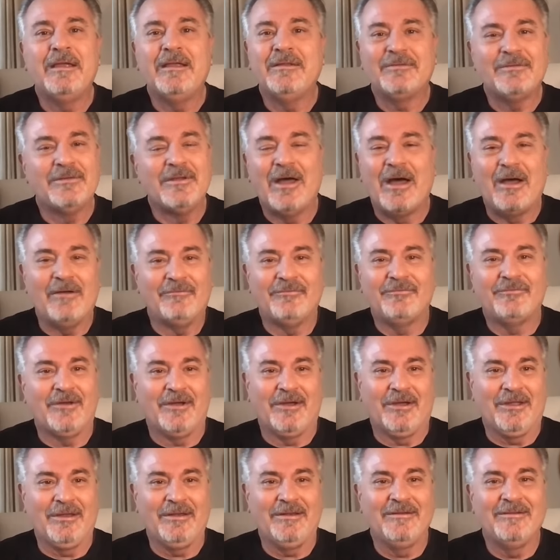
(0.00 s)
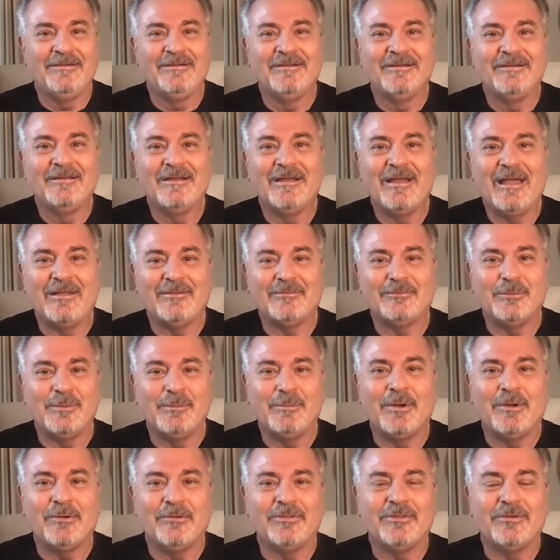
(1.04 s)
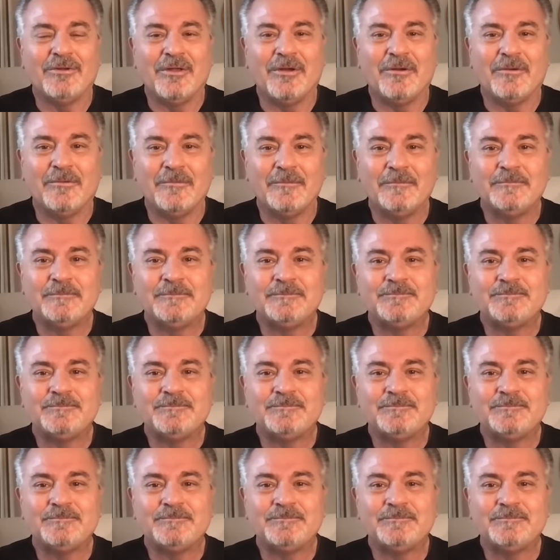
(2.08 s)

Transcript: it's not fun, as we both know.